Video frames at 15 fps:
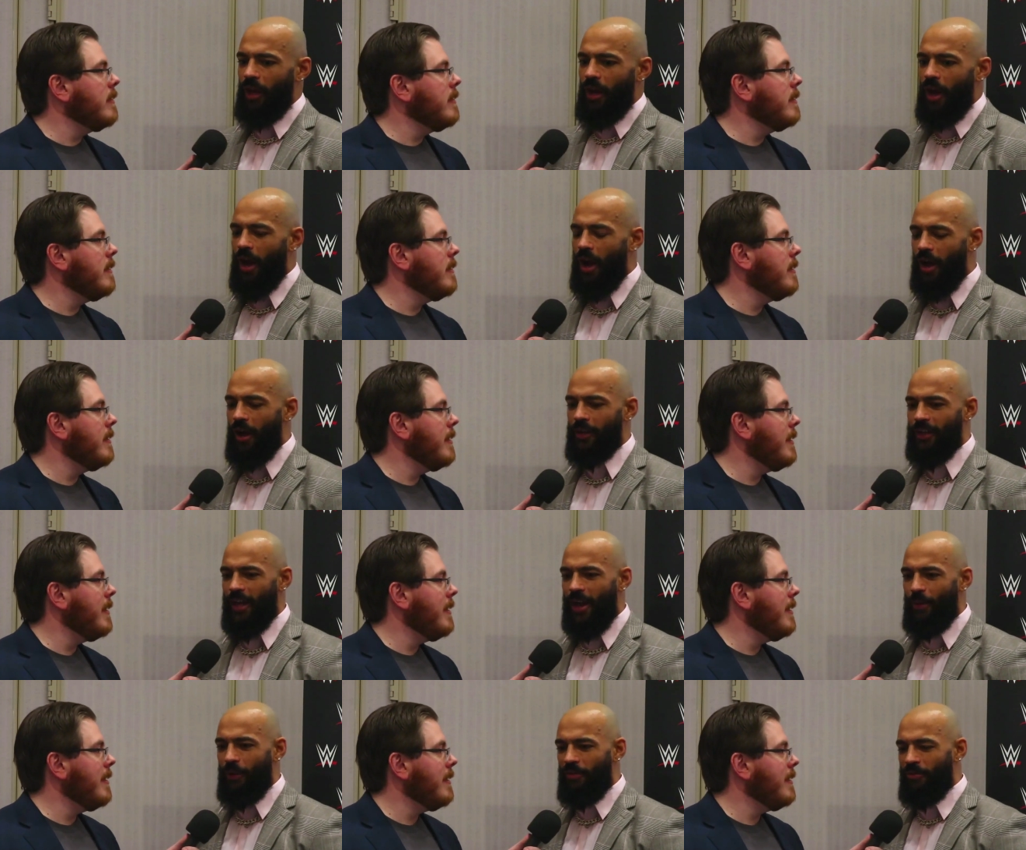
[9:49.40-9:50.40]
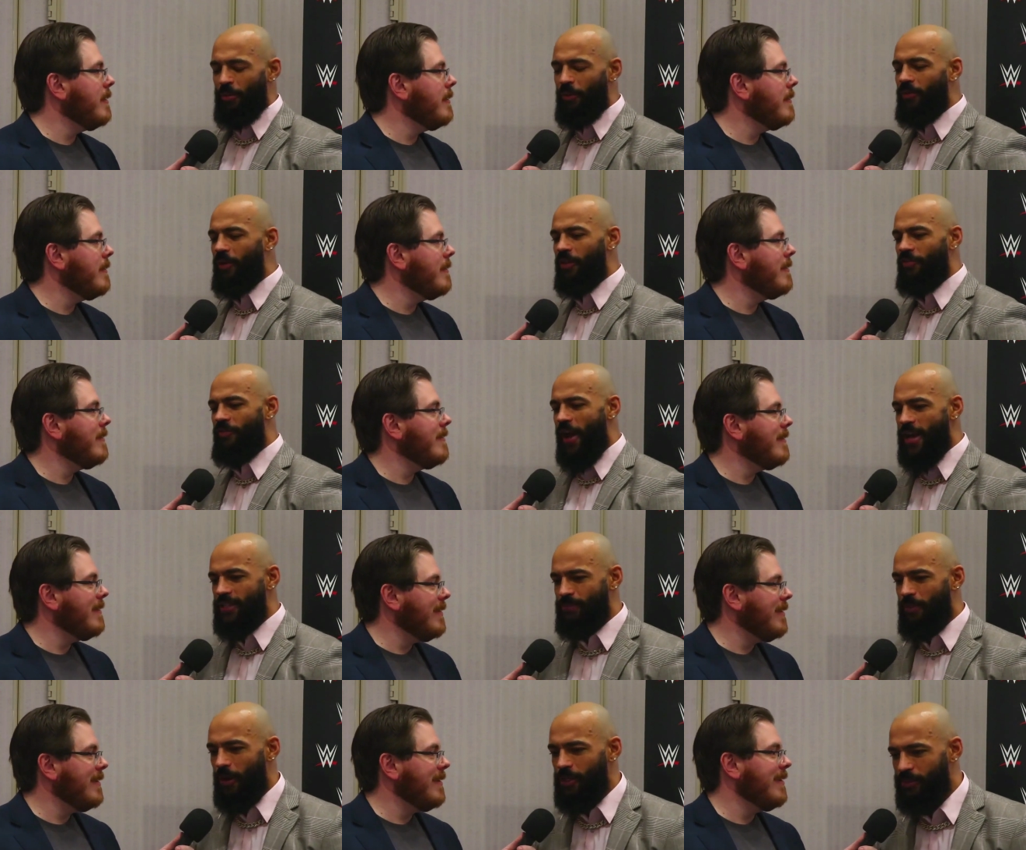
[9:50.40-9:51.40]
Speaker 1: Yeah, we have a move called the
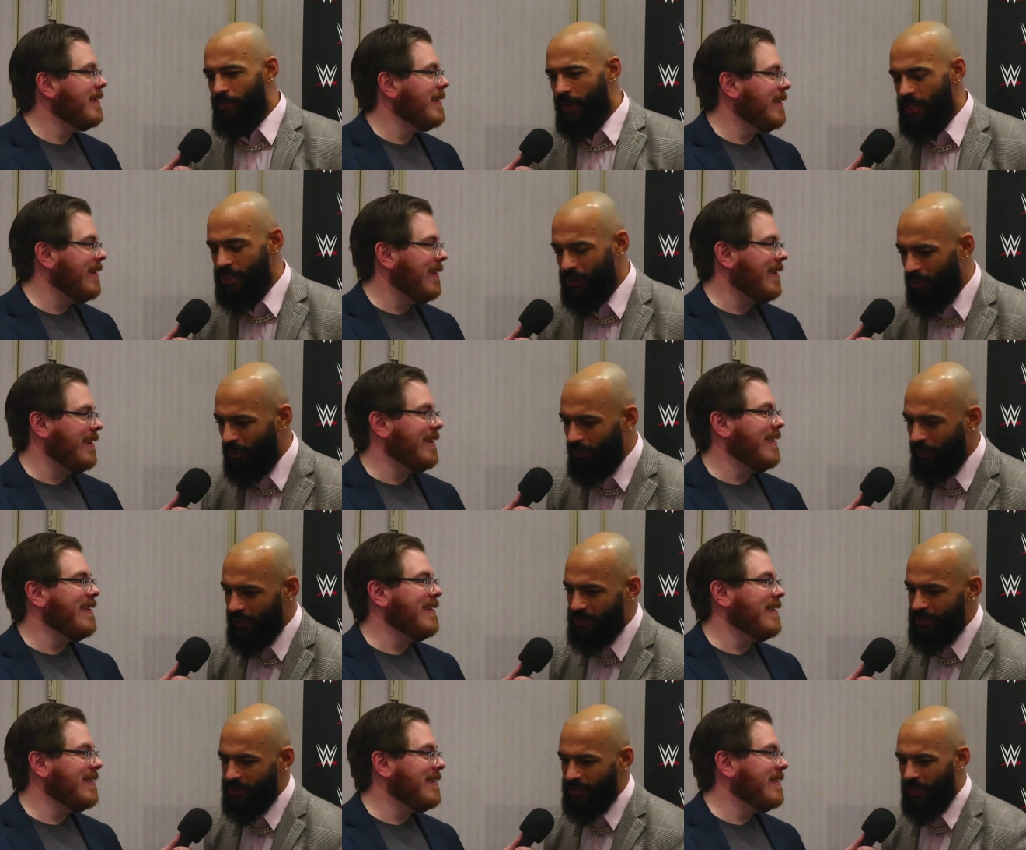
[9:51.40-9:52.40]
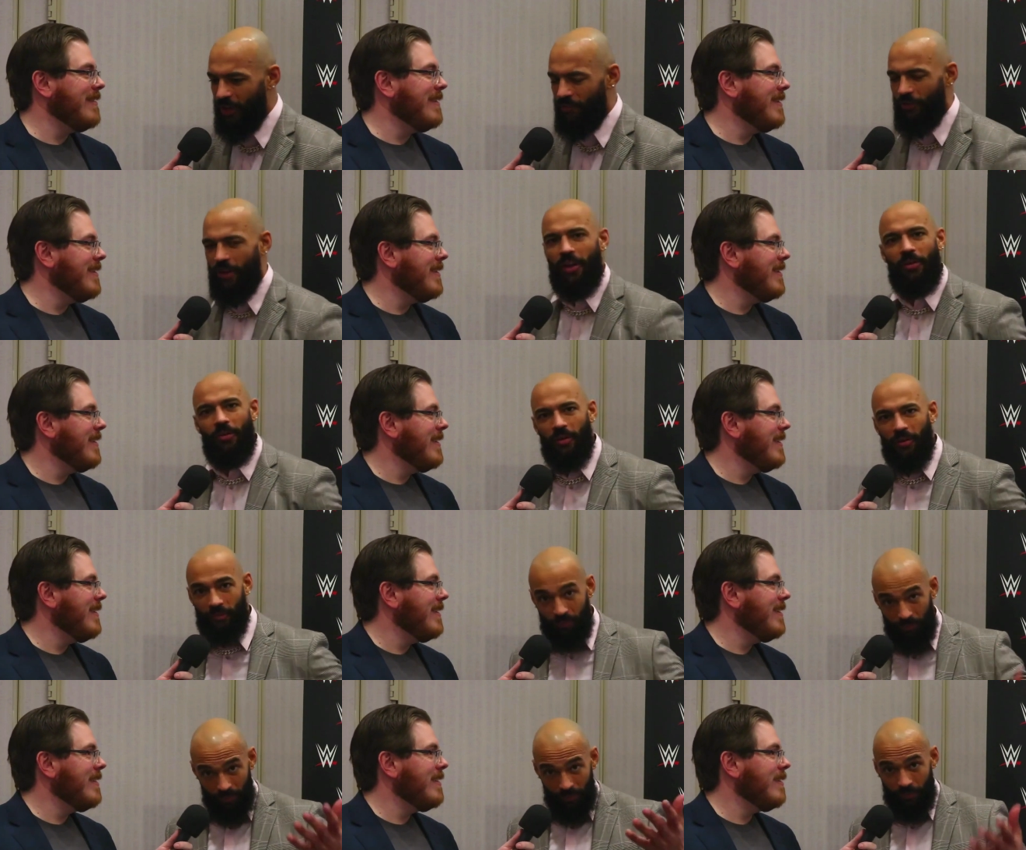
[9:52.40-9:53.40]
Fastball Special, which if any
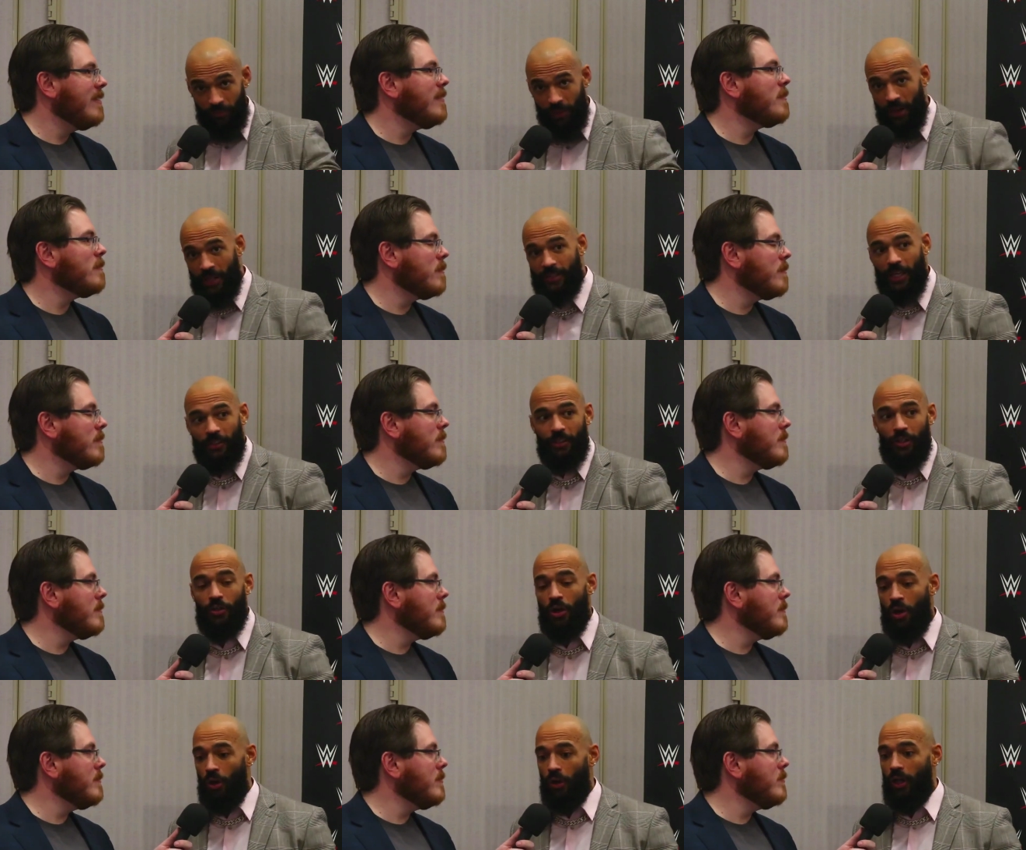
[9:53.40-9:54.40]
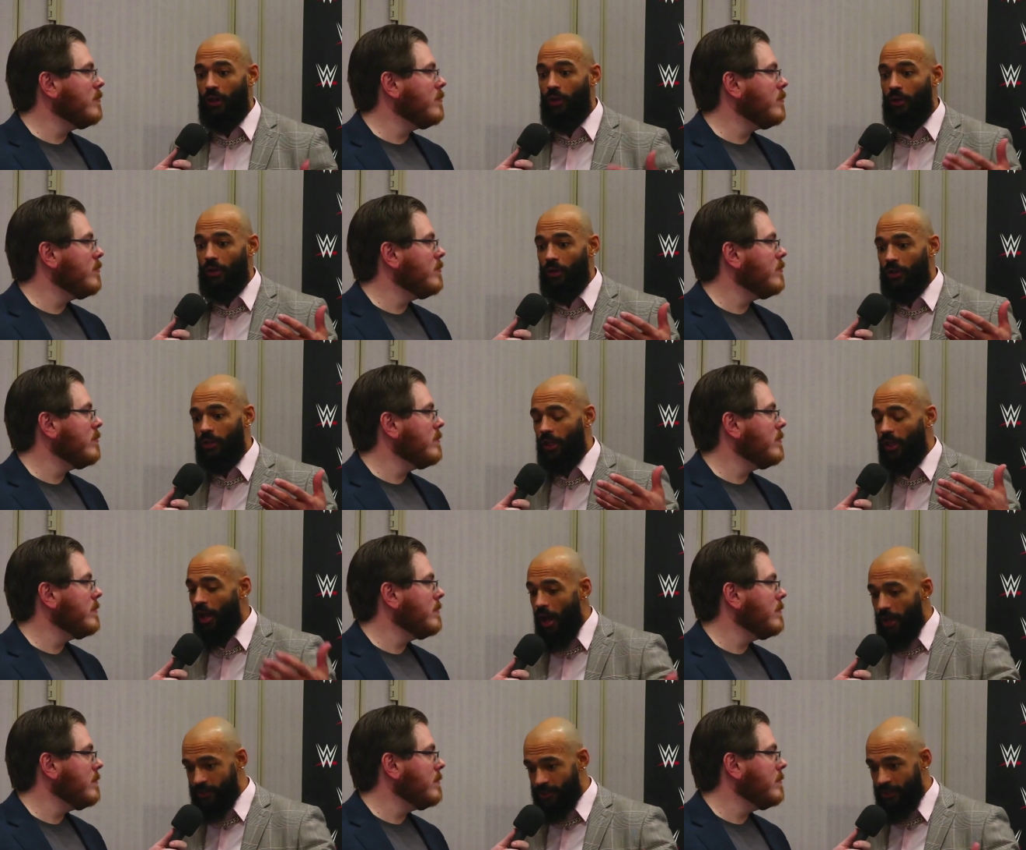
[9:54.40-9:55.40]
fans out there know, like,
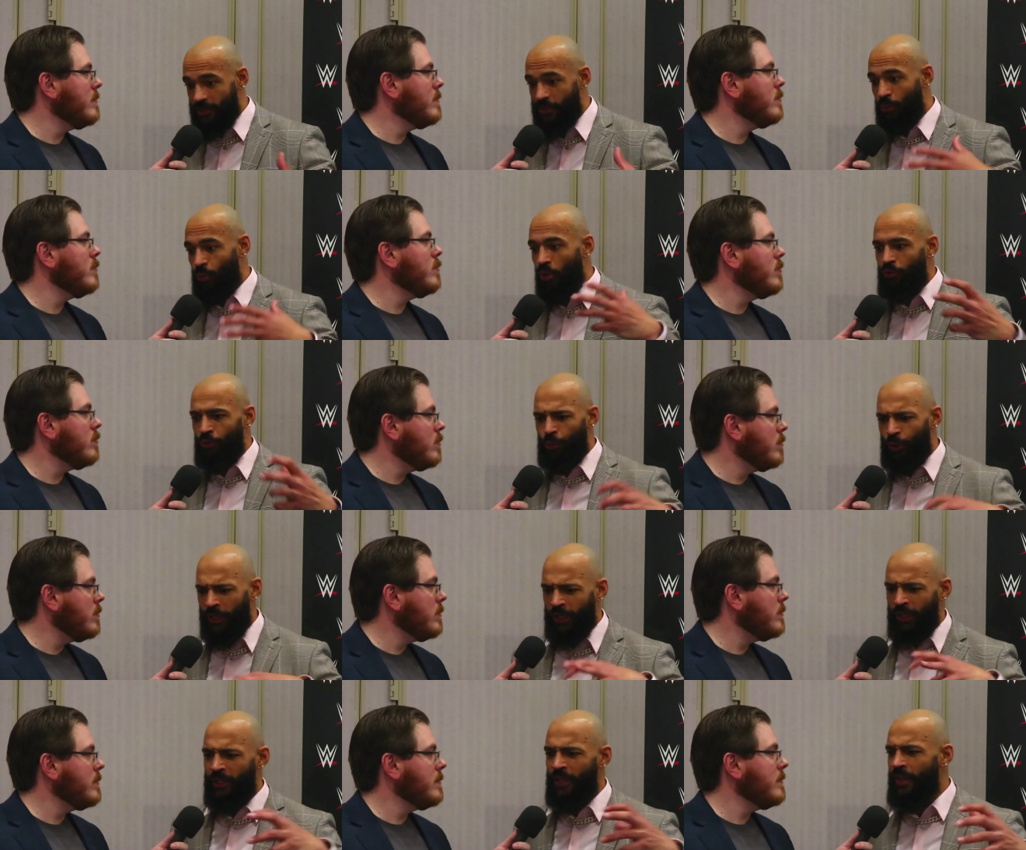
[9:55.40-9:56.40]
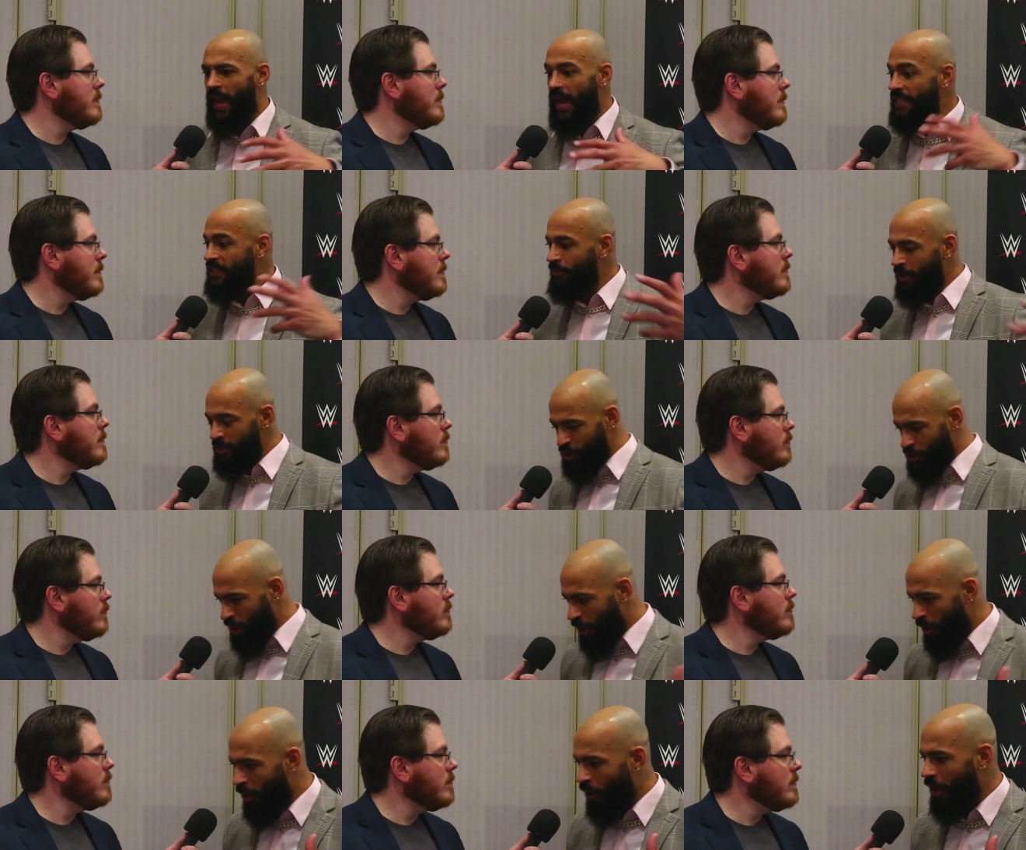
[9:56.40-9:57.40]
Colossus and Wolverine in the X-Men
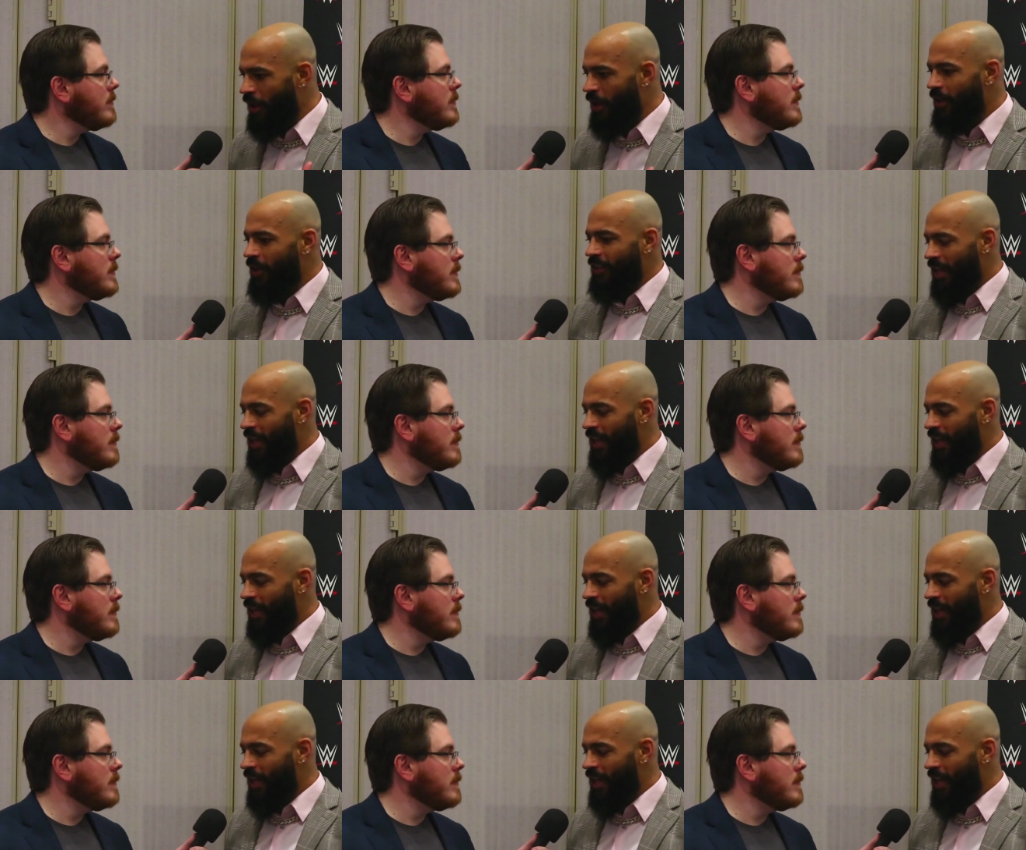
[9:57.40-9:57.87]
show. They